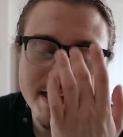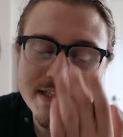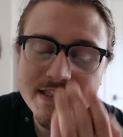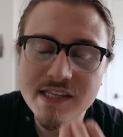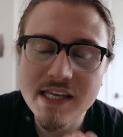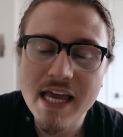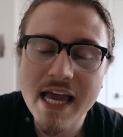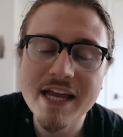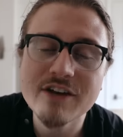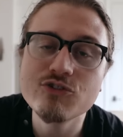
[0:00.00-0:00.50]
It's
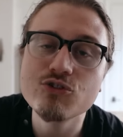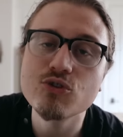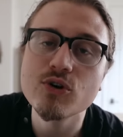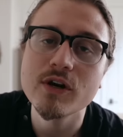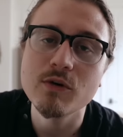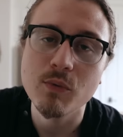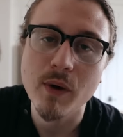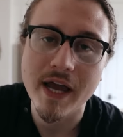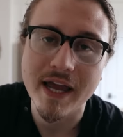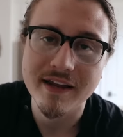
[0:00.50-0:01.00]
the
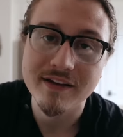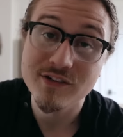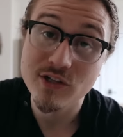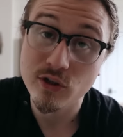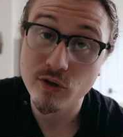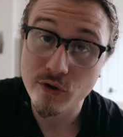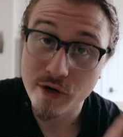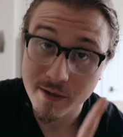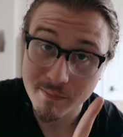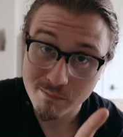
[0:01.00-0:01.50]
entryway to
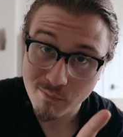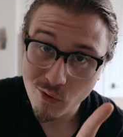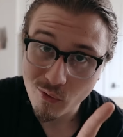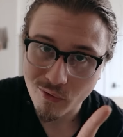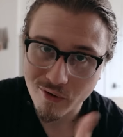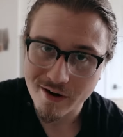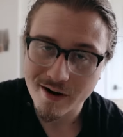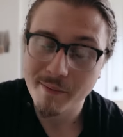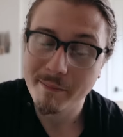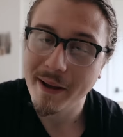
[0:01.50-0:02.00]
learning
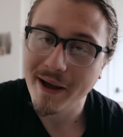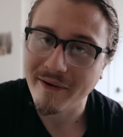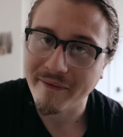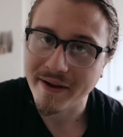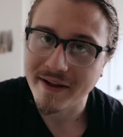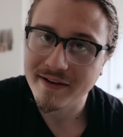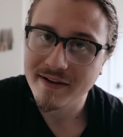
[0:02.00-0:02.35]
more about it.